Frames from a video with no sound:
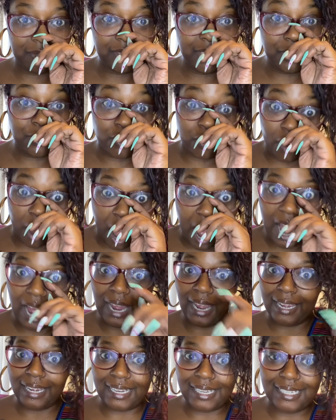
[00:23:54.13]

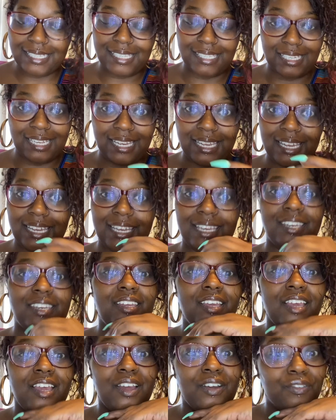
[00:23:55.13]
cried and
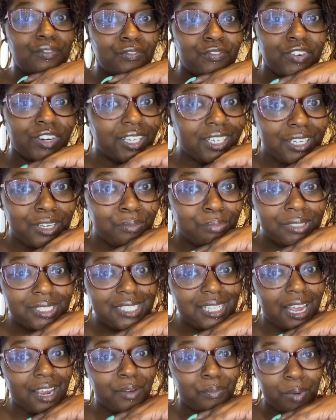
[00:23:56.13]
really
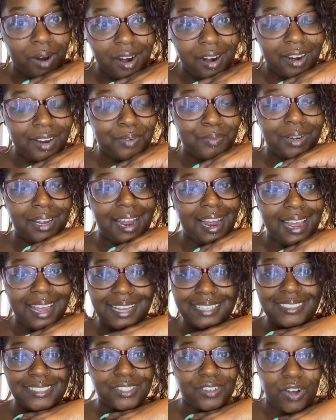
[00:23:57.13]
was like worried, where I
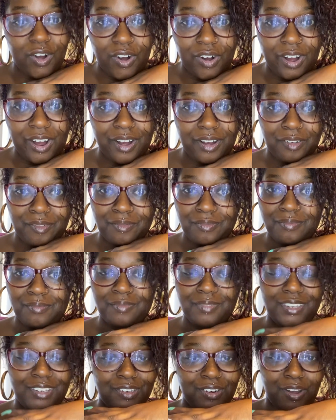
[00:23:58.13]
had to call up,
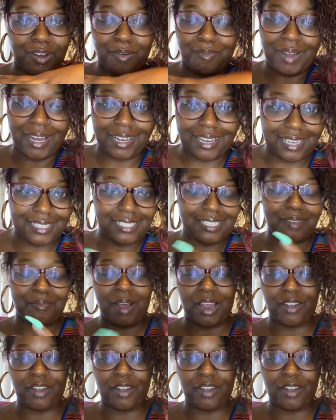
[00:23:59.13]
you know, my cousin, my